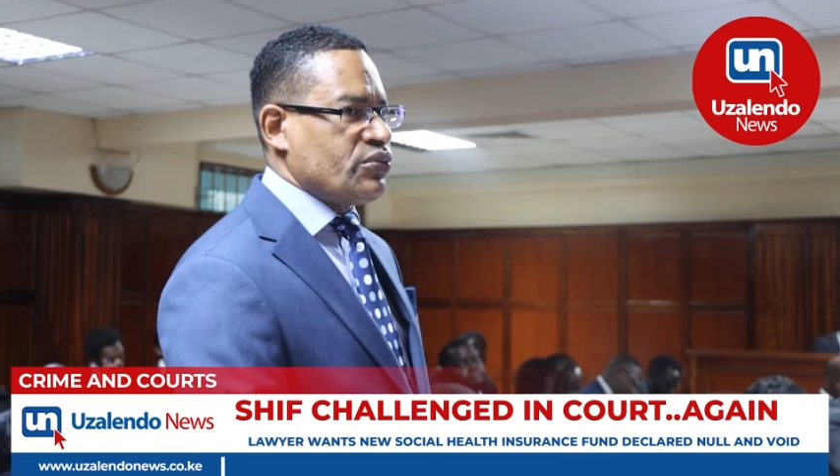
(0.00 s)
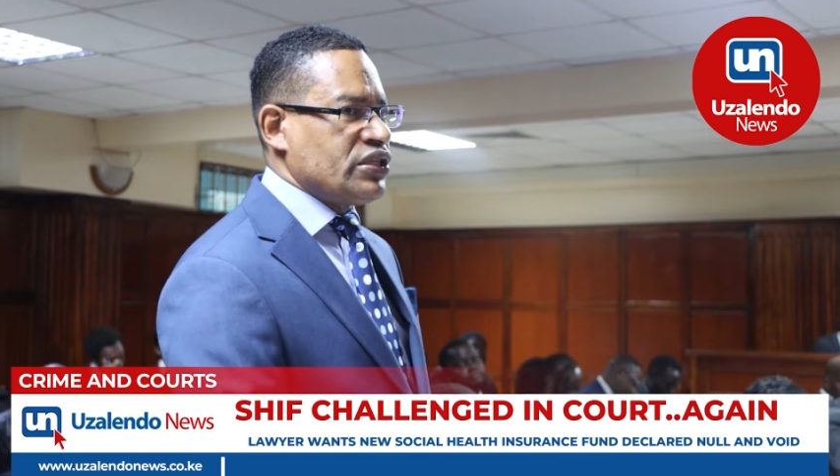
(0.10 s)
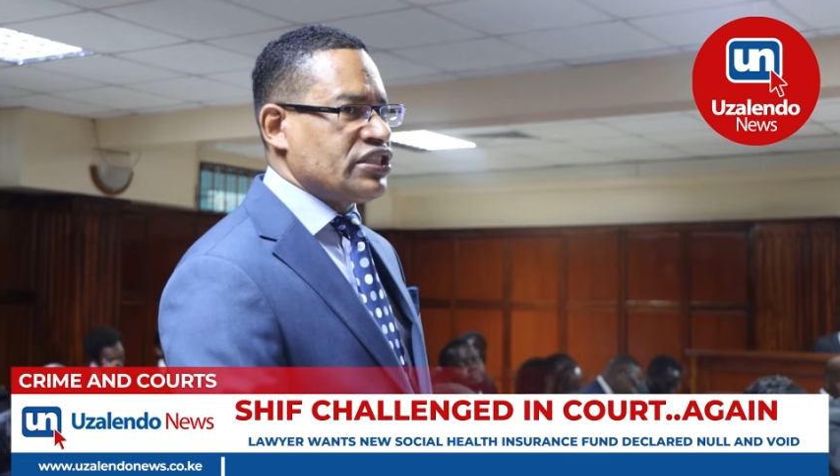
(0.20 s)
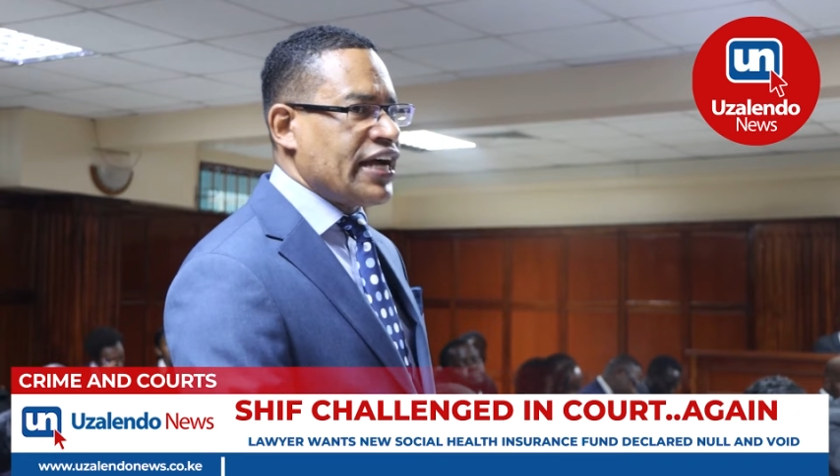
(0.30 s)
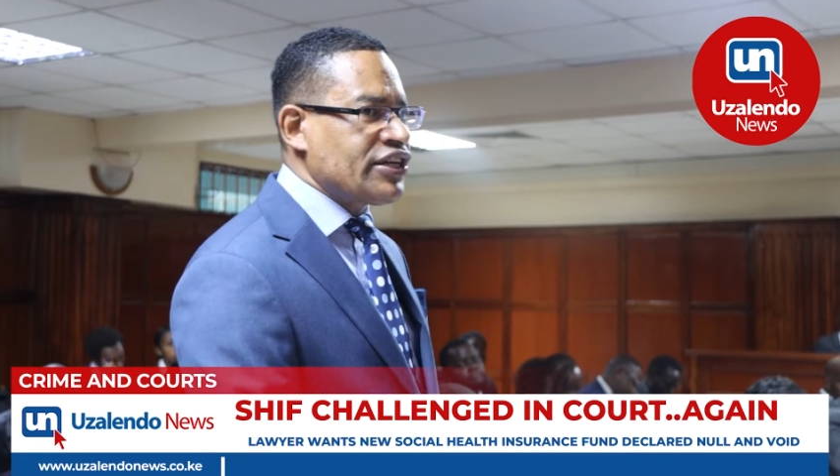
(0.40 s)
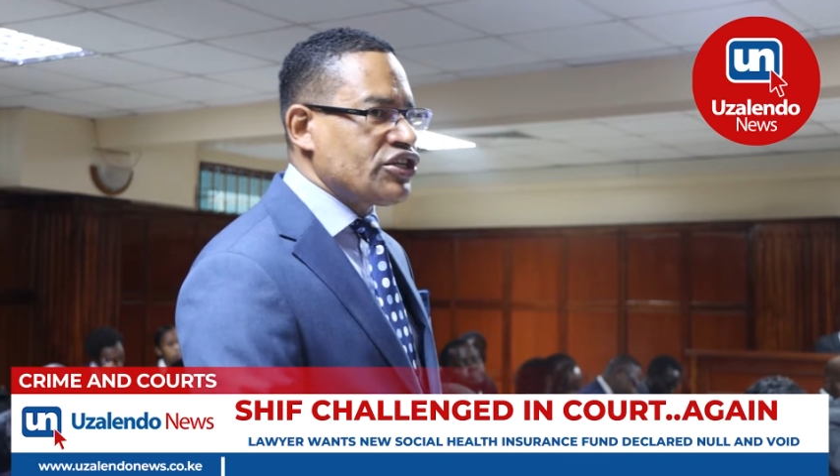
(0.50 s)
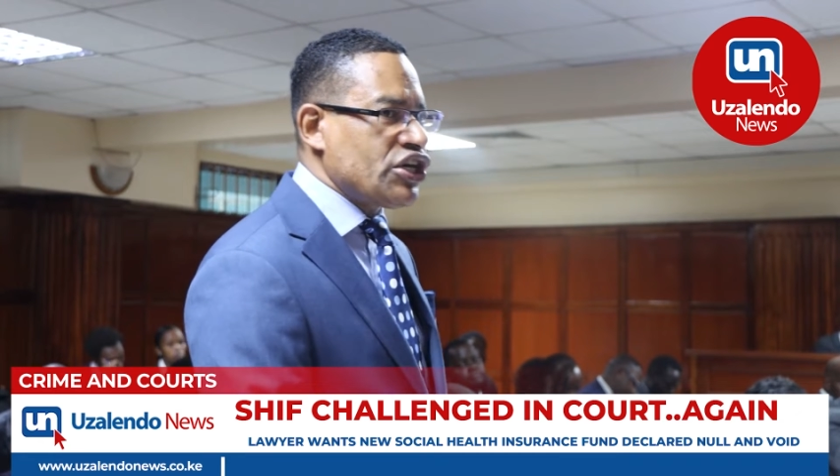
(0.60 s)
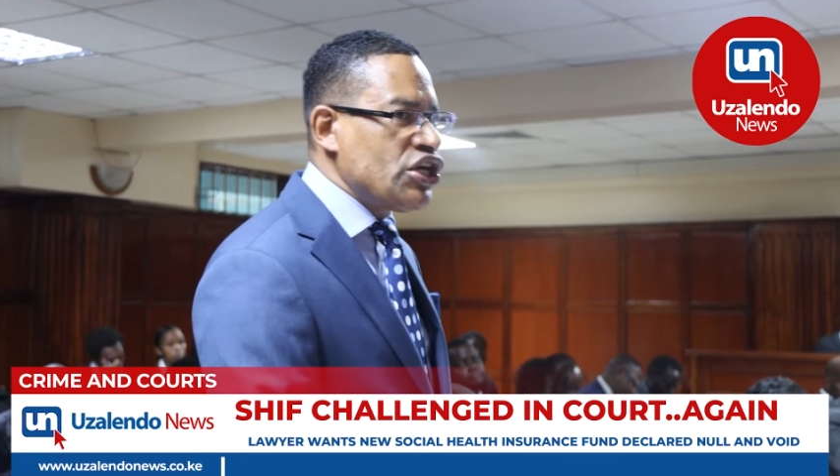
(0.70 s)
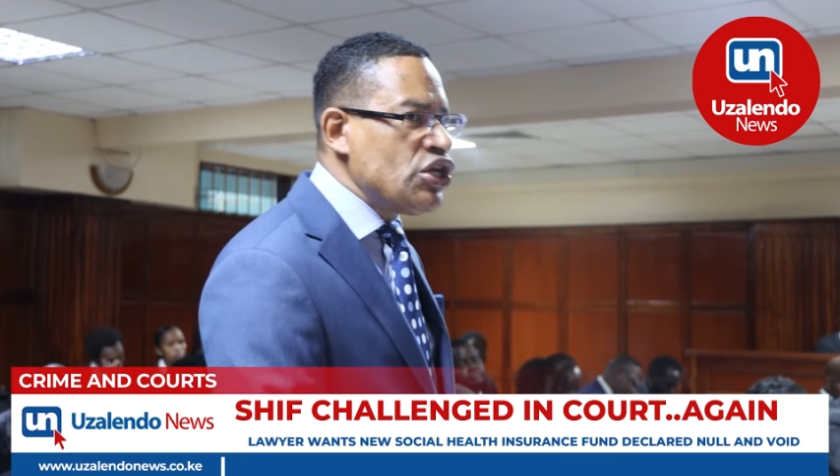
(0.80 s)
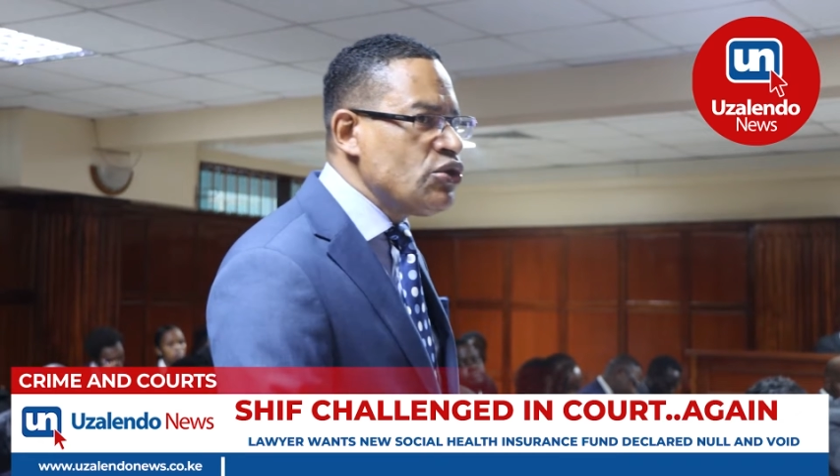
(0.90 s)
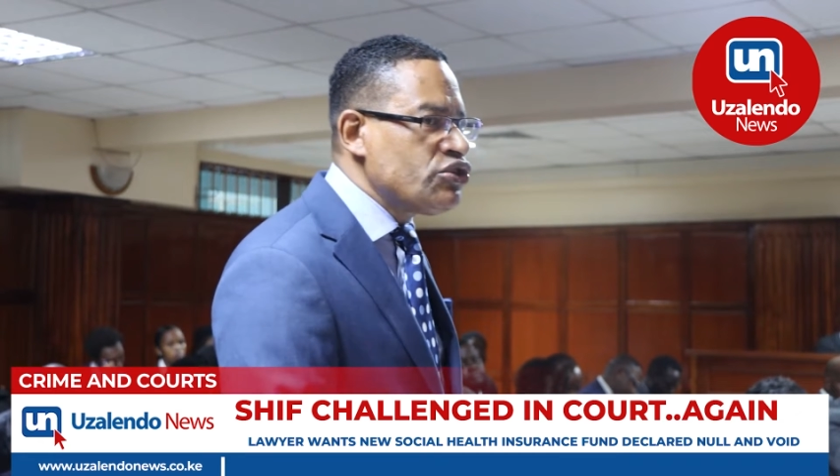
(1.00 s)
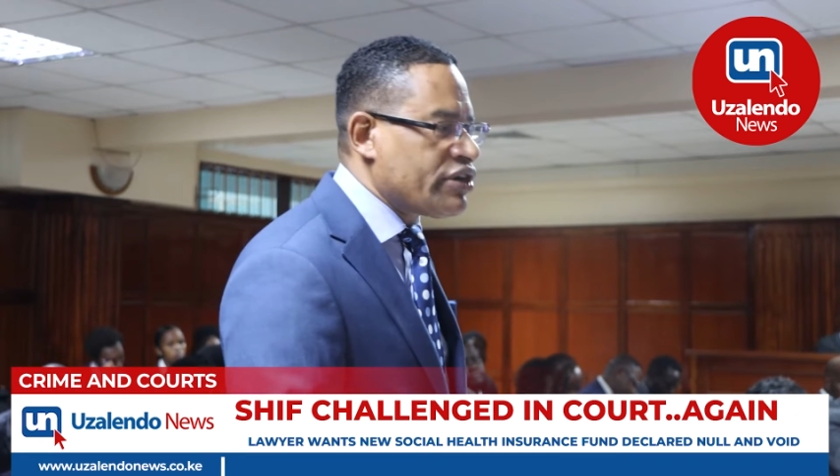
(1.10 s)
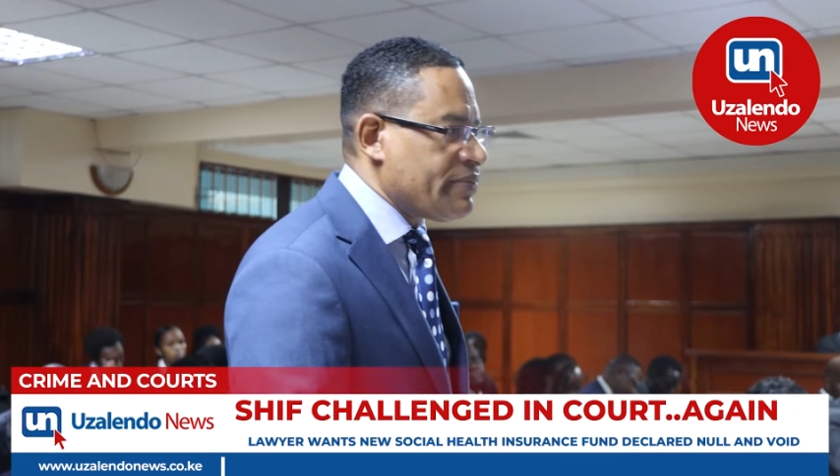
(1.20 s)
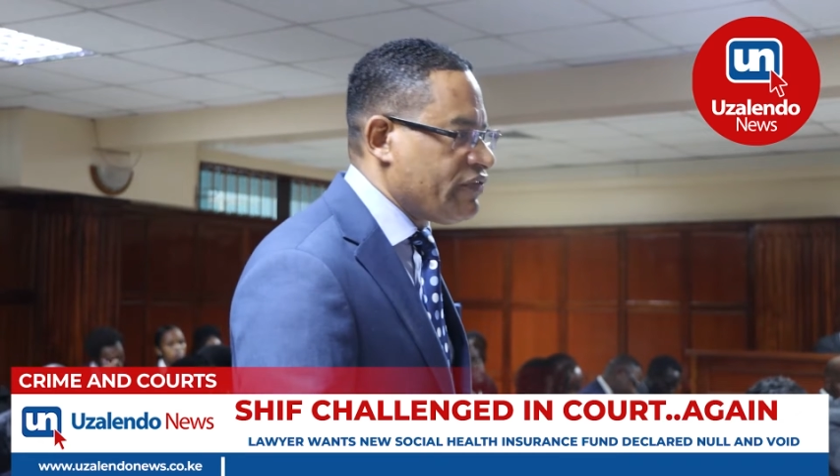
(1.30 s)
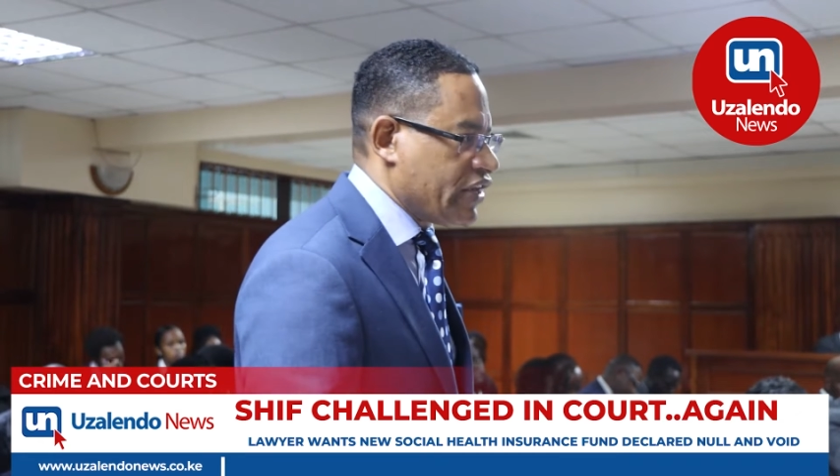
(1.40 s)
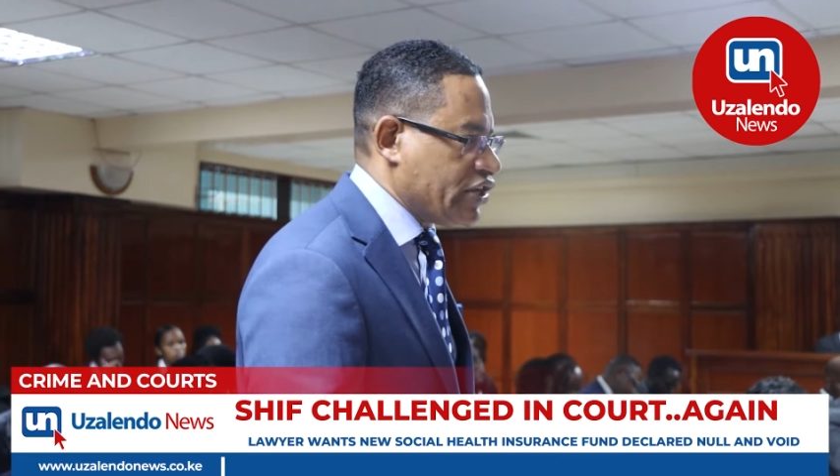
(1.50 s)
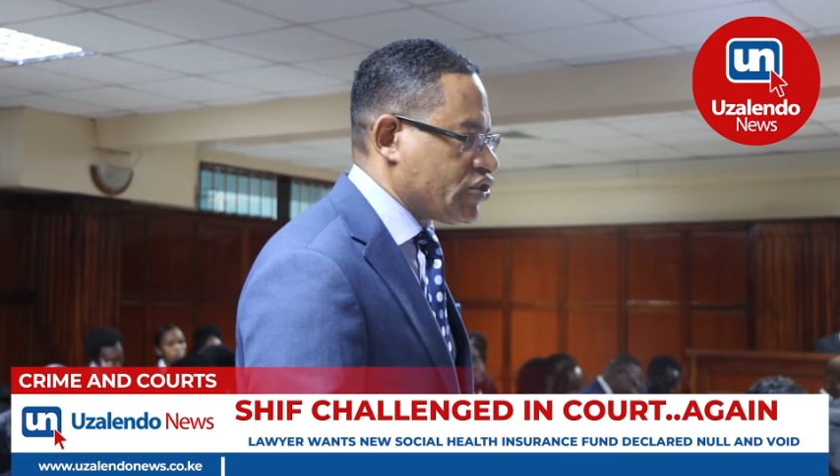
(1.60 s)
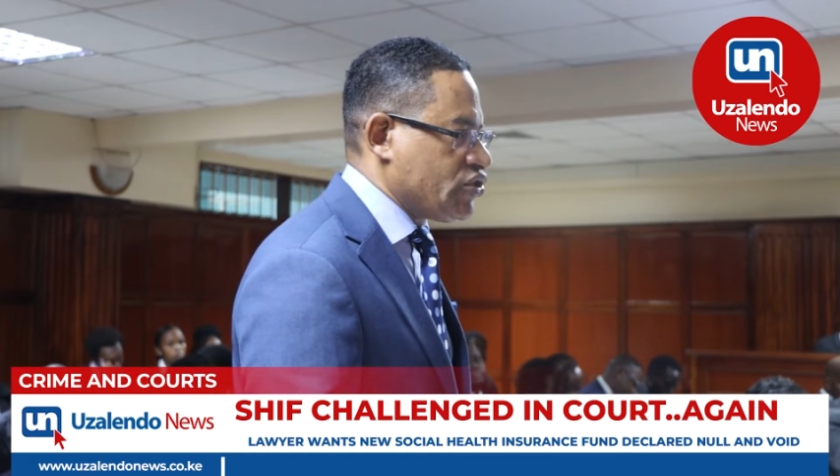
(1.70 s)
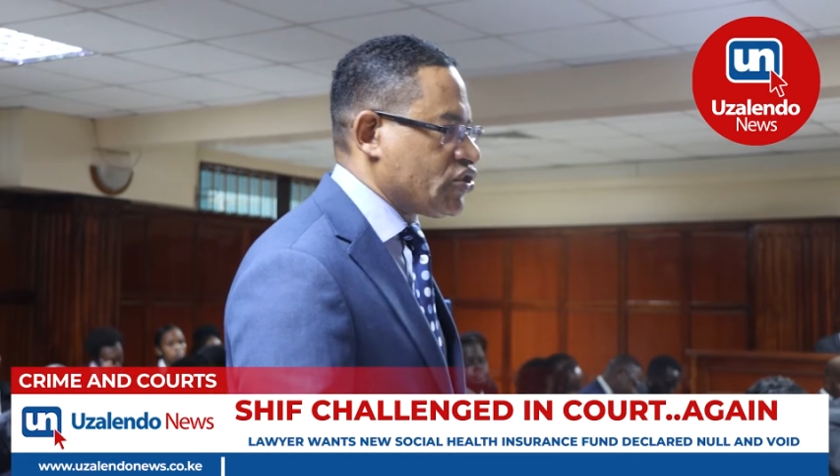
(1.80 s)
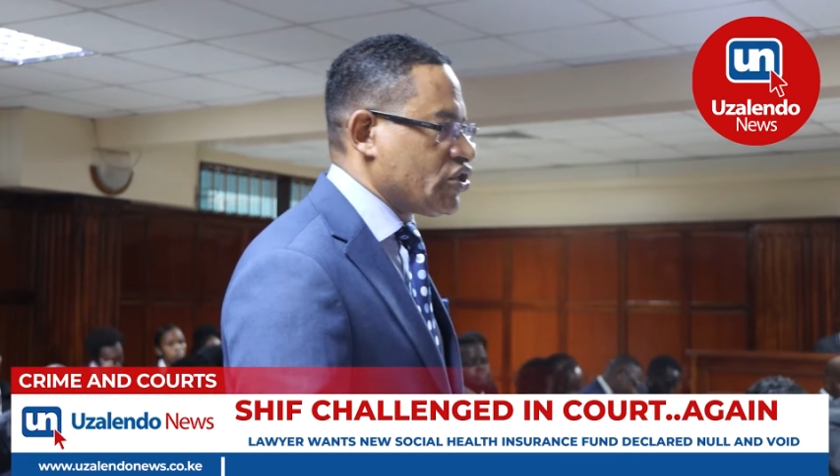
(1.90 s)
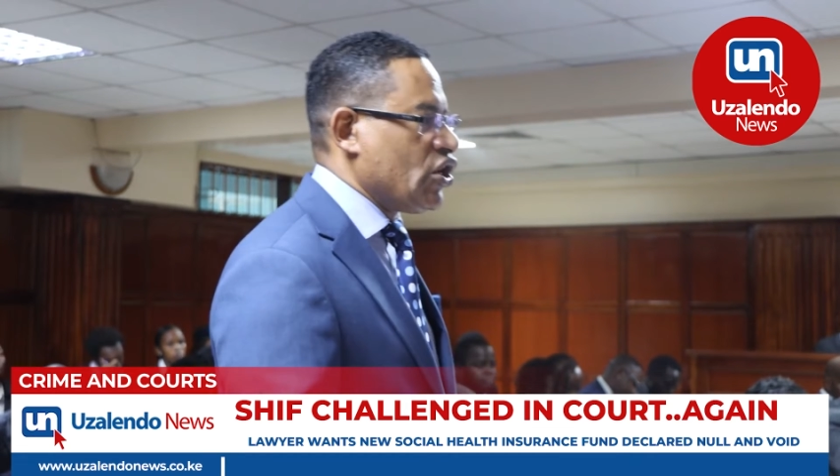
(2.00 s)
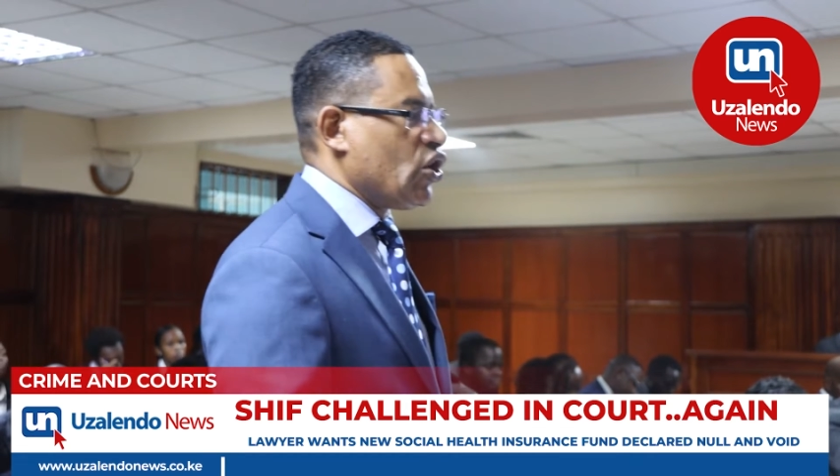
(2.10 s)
with such huge ramifications